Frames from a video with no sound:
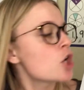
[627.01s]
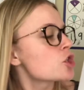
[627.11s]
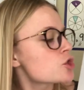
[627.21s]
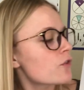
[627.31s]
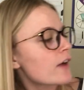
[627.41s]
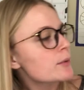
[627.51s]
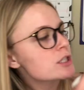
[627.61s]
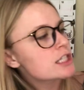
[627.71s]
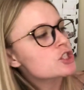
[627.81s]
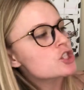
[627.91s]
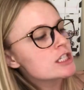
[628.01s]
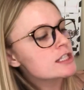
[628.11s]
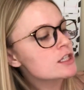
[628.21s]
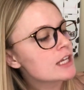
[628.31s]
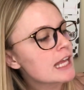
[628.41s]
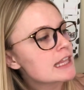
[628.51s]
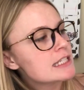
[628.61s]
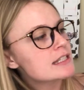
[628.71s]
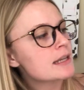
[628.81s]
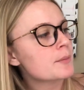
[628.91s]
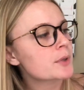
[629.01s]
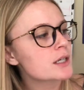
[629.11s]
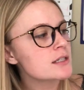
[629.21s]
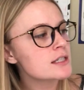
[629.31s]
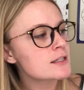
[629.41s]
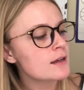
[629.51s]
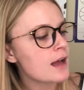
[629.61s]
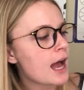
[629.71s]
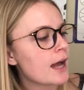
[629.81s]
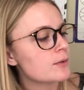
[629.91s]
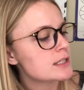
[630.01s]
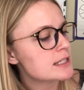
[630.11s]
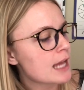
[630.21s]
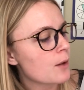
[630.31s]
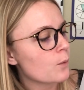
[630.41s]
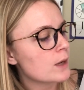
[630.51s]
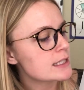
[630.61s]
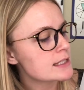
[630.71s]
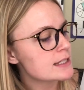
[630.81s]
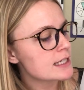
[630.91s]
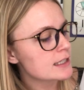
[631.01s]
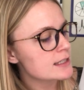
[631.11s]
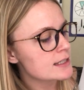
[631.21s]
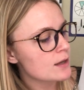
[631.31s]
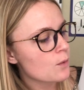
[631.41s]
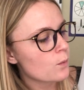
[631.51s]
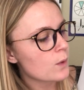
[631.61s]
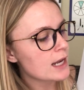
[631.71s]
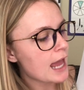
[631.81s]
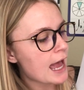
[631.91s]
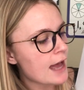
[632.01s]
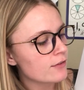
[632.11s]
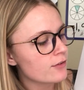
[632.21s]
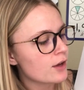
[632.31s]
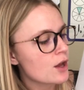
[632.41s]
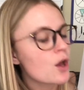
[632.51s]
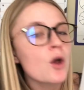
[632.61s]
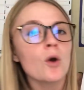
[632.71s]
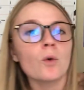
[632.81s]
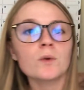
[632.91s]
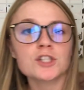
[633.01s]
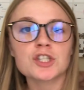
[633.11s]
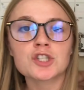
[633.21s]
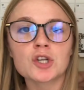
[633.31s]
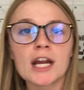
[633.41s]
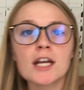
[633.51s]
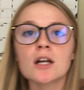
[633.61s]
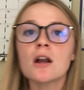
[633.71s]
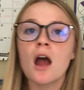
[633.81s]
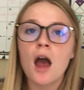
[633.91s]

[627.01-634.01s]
So if I were to just look at these numbers, I would say 1/6, 1/2, which is greater?